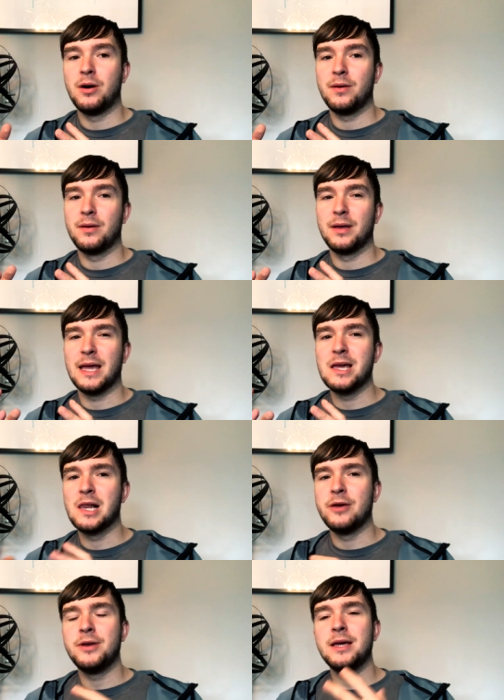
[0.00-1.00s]
but
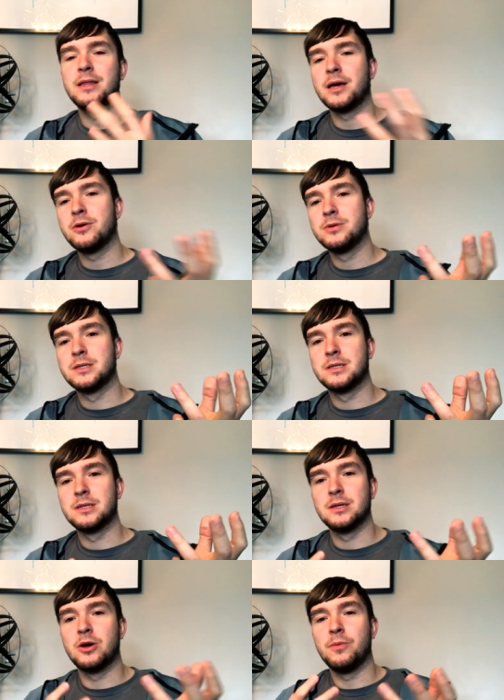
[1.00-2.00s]
including
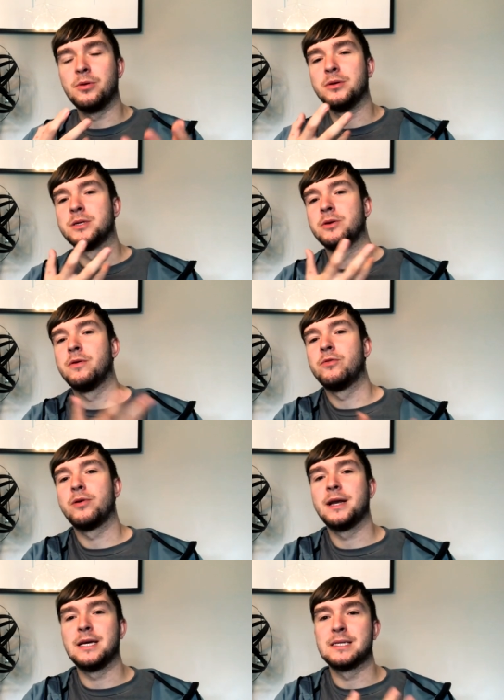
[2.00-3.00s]
those couples who have
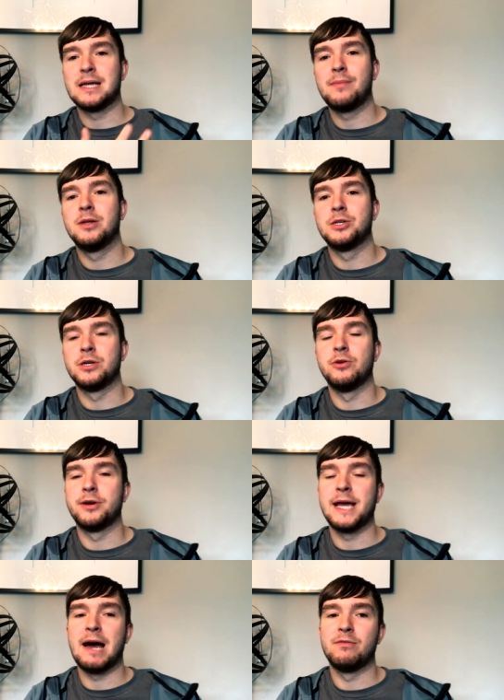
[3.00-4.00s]
already established and
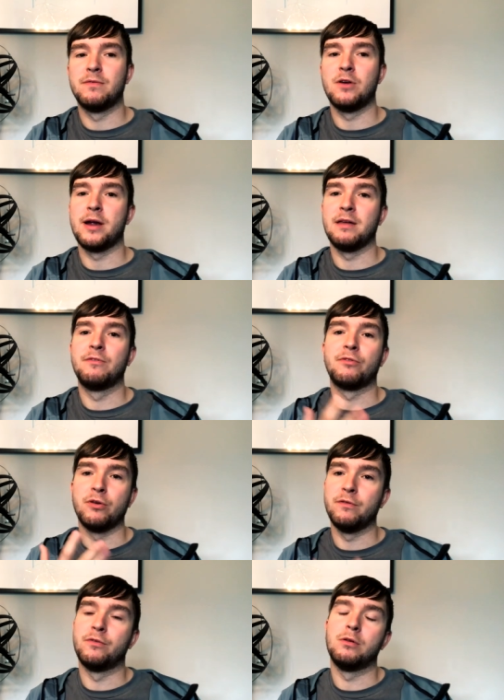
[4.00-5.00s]
already have a very
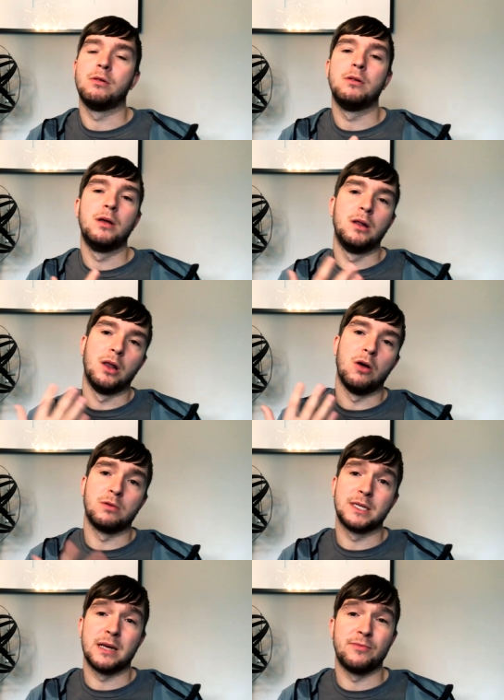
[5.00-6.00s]
fruitful
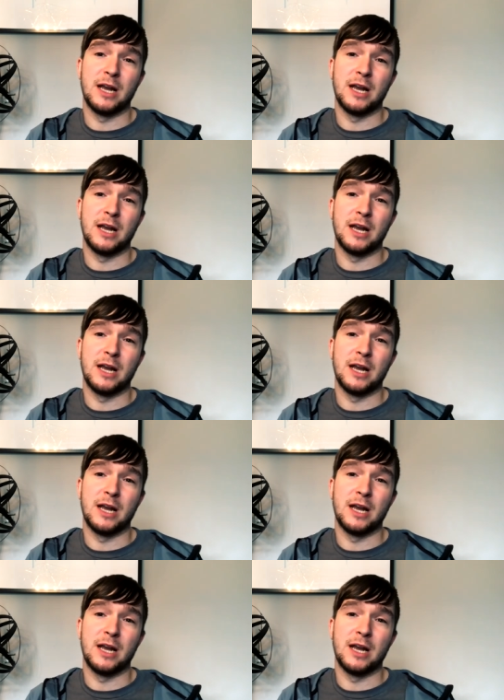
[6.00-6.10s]
long term